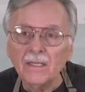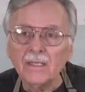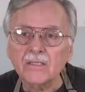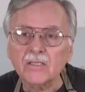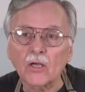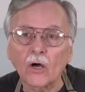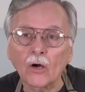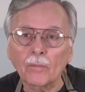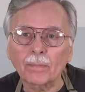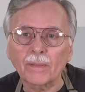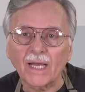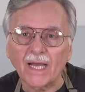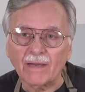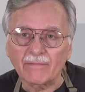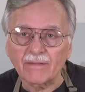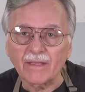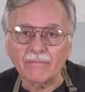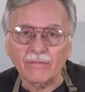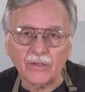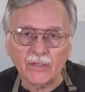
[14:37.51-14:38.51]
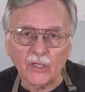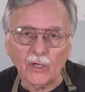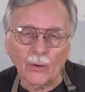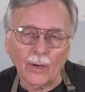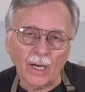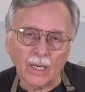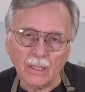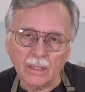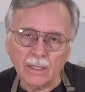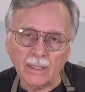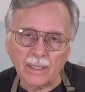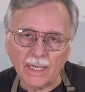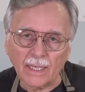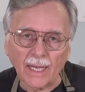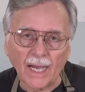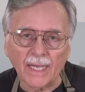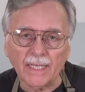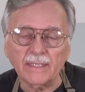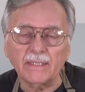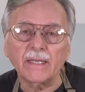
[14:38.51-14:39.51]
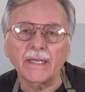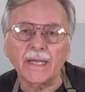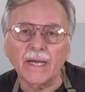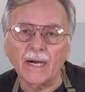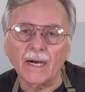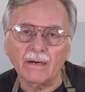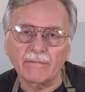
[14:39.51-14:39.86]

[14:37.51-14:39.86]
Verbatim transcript: So hopefully I've given you a good idea